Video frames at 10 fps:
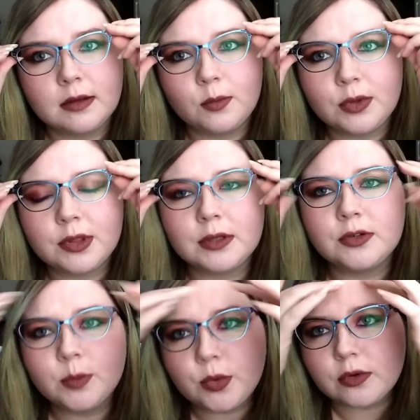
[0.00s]
with the
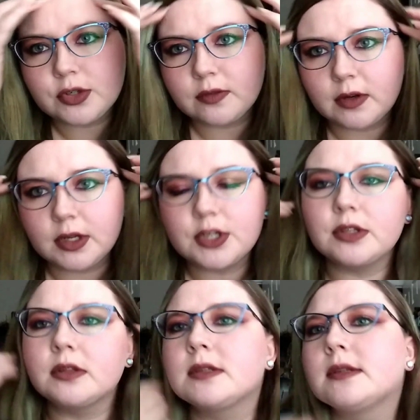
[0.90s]
True Portrait
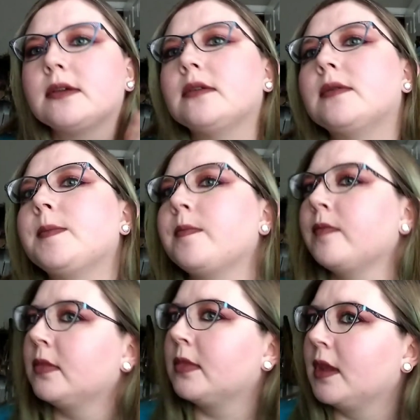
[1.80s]
foundation. So
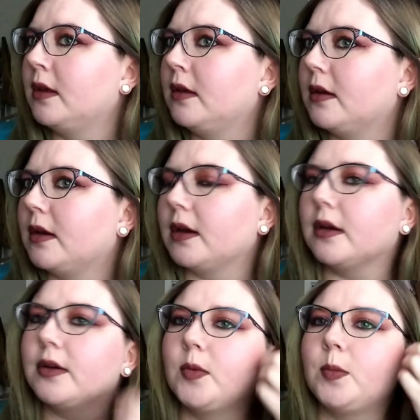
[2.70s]
I
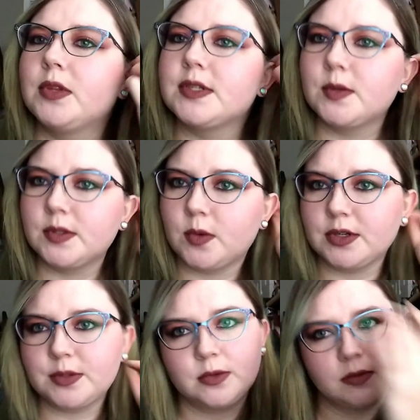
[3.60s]
hope this was
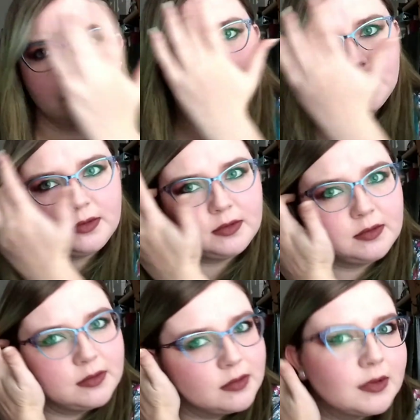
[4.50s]
watchable.
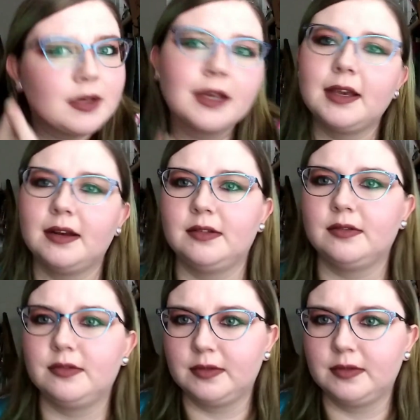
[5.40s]
It kind of